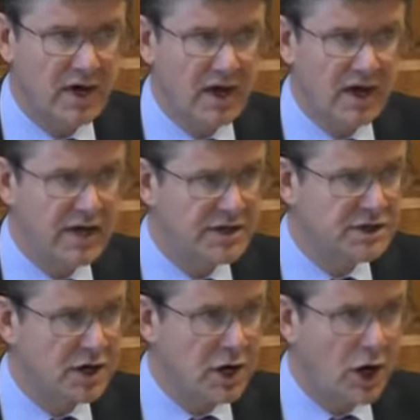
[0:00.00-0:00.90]
is
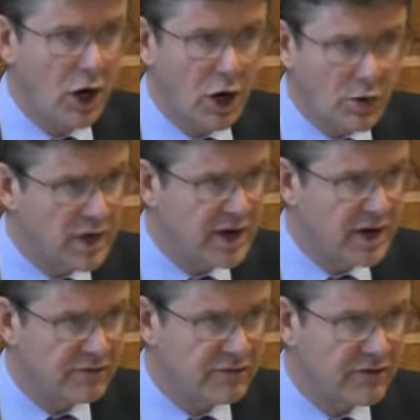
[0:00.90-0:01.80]
only
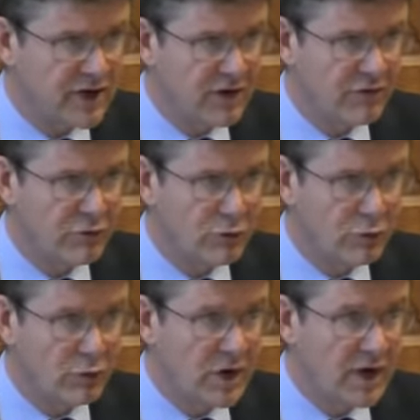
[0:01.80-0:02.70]
enough
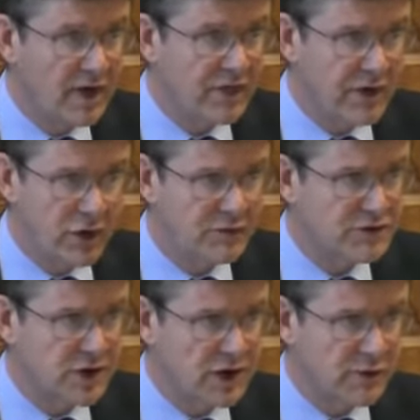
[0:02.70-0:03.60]
for the coughs and
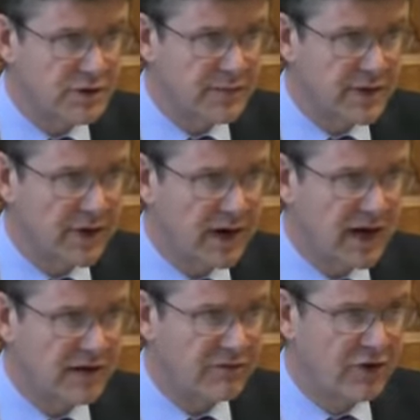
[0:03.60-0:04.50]
colds that people
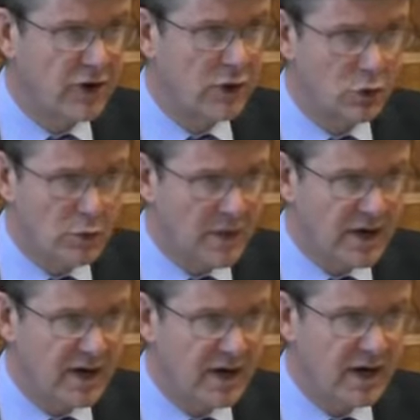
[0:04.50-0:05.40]
have normally.
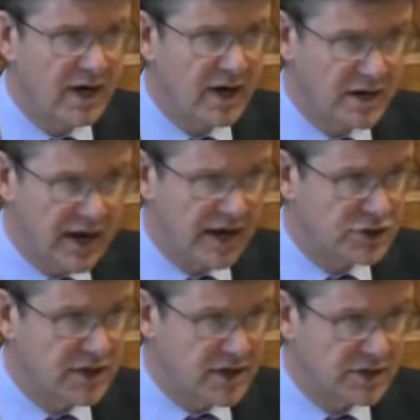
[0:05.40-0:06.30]
It actually
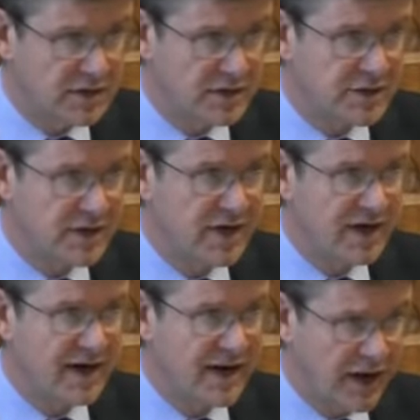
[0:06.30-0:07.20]
doesn't
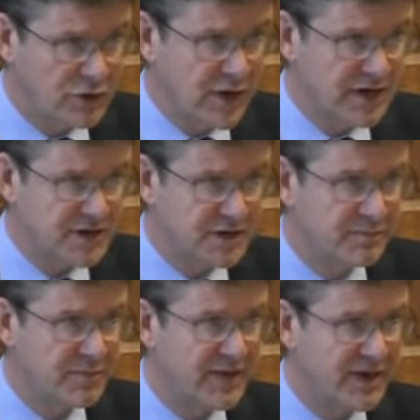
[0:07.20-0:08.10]
address
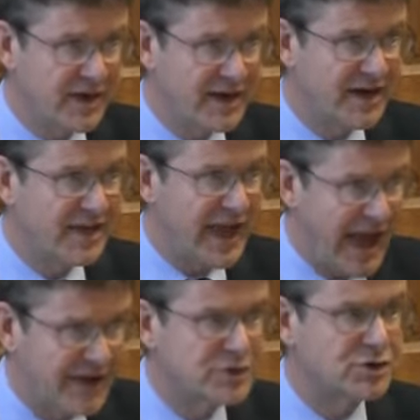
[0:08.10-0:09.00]
the
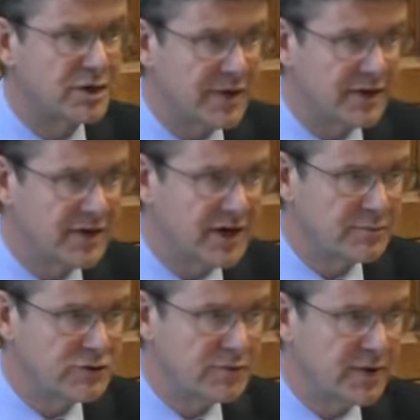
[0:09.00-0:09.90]
extra demand that comes
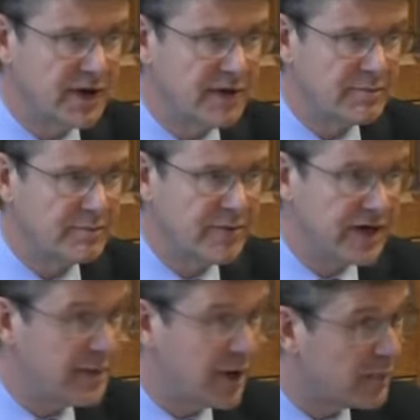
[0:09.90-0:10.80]
from a
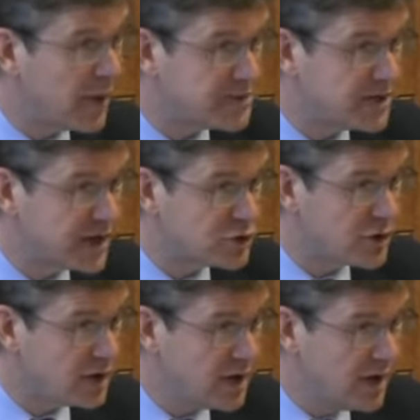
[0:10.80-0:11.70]
pandemic and perhaps the extra